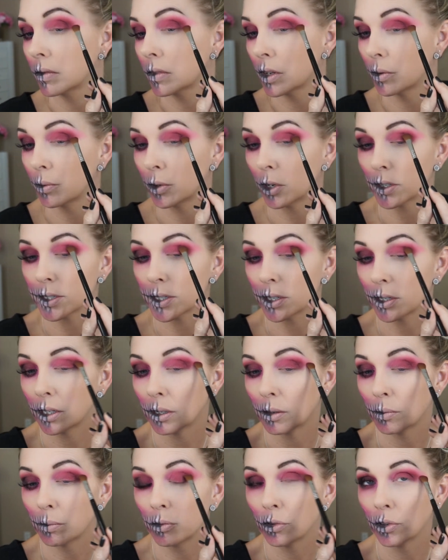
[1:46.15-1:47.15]
We're also going
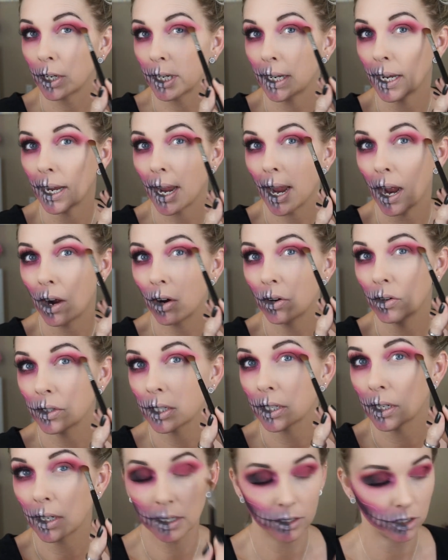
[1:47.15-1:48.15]
to bring it out
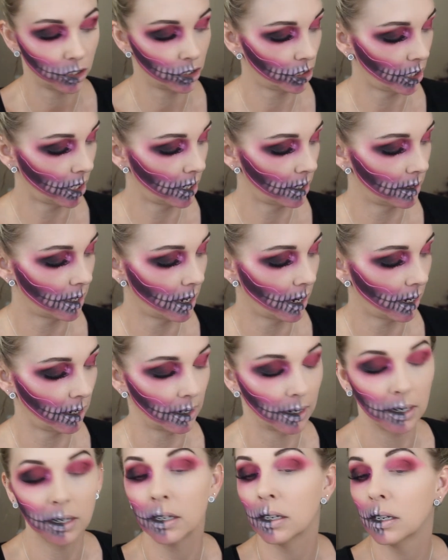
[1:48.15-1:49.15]
and shade that,
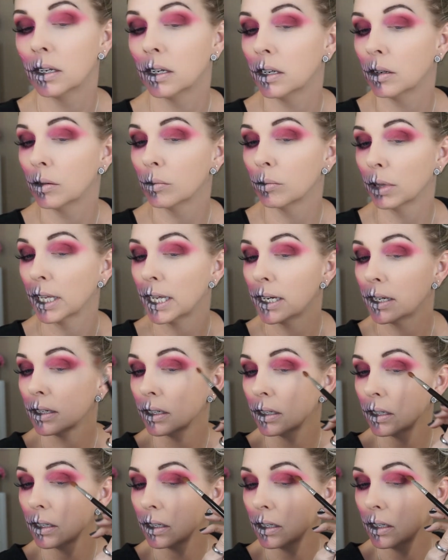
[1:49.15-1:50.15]
blend
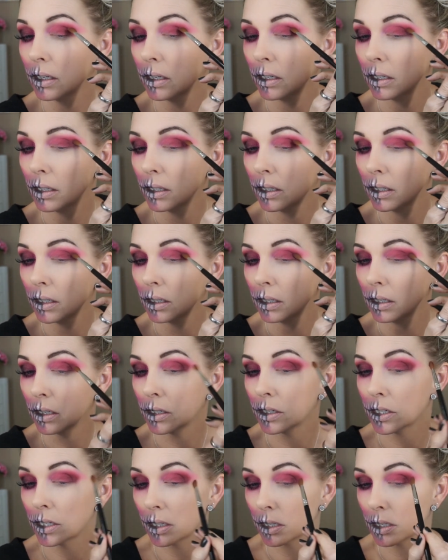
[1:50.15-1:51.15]
it
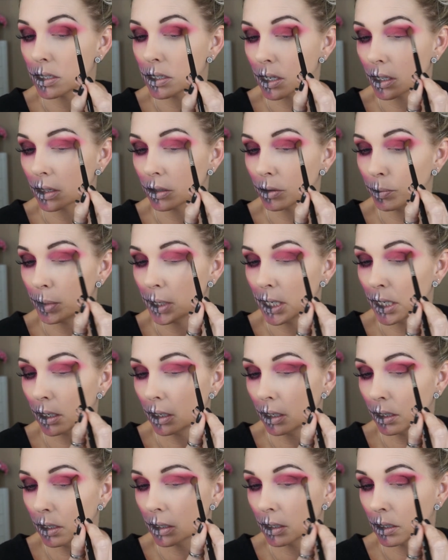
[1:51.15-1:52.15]
into this other pink.